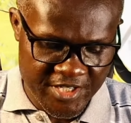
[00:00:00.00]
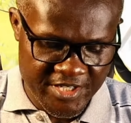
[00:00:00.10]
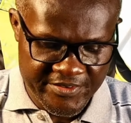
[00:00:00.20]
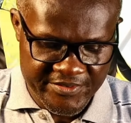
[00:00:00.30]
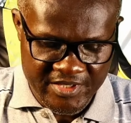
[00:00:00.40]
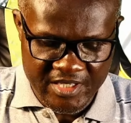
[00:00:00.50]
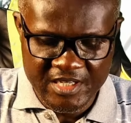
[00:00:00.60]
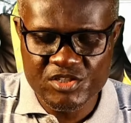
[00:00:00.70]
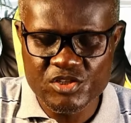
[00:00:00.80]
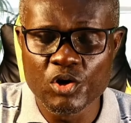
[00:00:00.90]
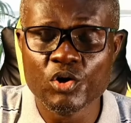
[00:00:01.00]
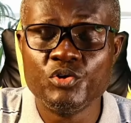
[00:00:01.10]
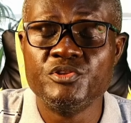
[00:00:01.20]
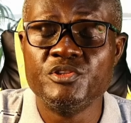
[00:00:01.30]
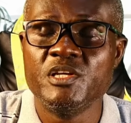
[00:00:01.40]
If there there's
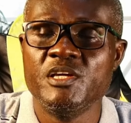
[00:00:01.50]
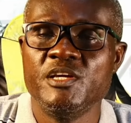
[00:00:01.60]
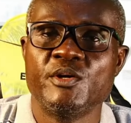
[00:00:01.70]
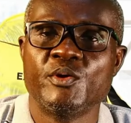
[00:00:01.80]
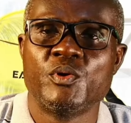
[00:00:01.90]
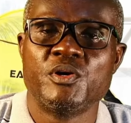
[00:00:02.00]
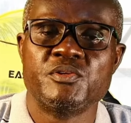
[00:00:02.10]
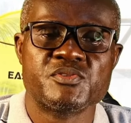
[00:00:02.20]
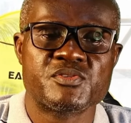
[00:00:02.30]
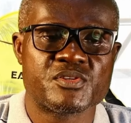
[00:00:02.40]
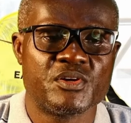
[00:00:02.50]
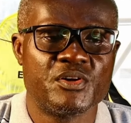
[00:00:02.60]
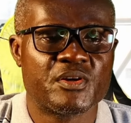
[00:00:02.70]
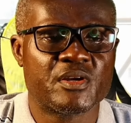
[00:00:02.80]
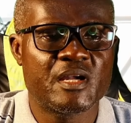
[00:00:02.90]
only one
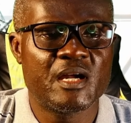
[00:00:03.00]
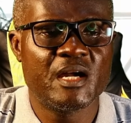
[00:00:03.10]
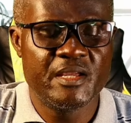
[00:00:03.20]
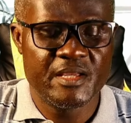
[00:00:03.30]
song I